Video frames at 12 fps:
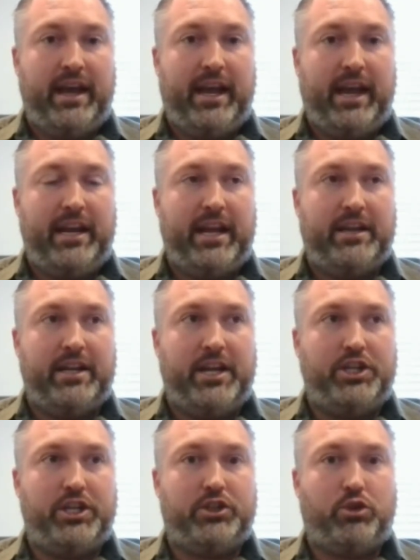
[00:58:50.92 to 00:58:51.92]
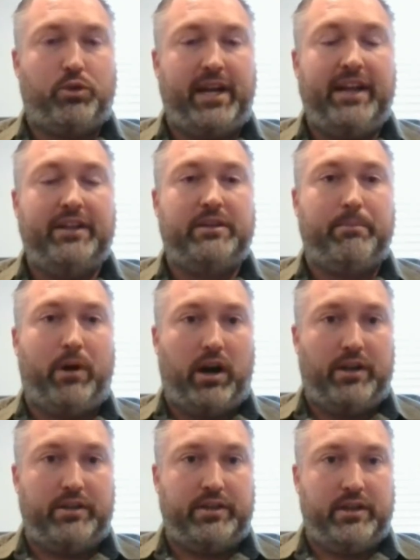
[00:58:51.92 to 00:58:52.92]
it just creates a
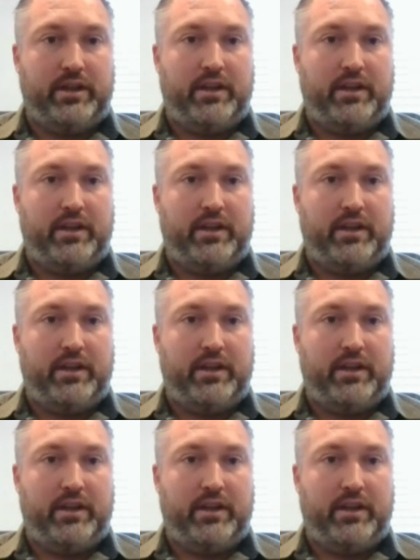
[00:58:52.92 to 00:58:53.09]
bond